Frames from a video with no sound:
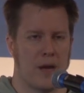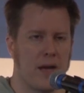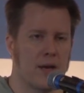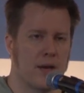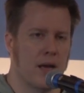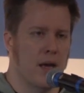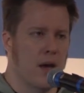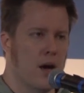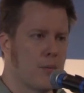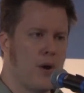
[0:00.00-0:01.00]
paid
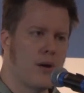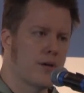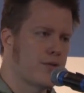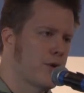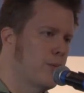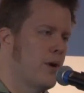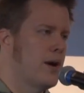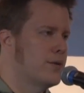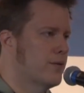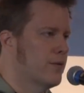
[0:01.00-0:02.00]
products for
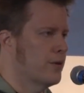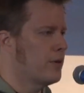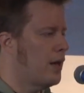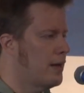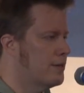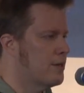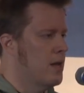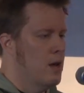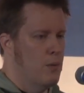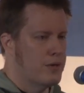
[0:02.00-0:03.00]
enterprise or for your clients,
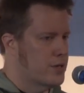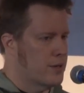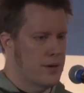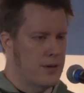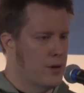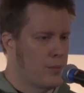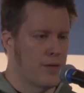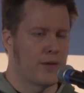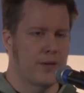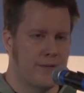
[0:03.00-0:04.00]
which is a
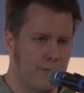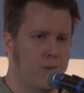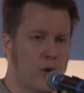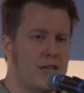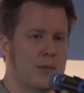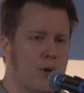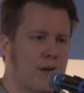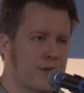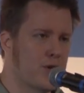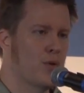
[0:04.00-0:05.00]
perfectly reasonable
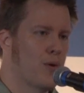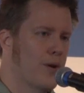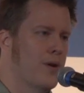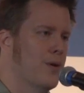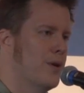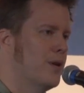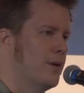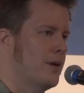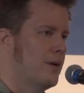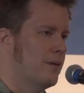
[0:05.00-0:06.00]
thing to do. We're
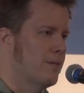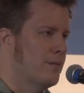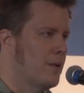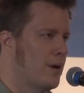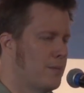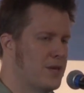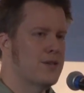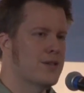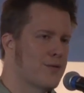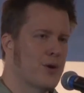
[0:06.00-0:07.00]
in a
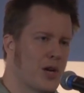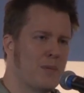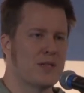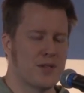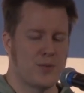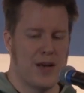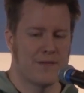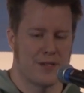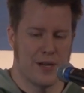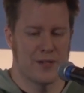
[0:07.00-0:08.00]
business of running a business, we
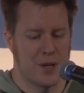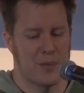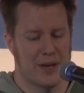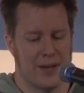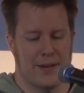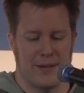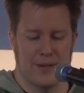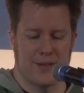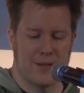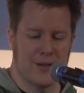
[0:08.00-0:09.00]
have to sell something in
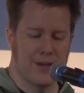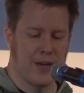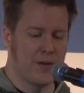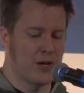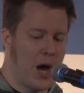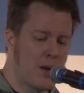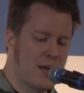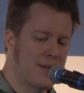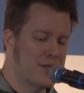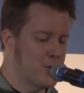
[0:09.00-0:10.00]
this kind of
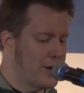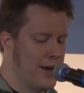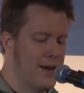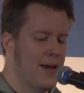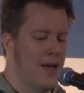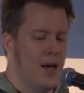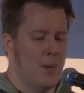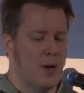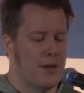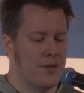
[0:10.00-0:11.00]
economy, and that's okay.
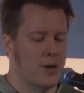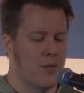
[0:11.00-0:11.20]
But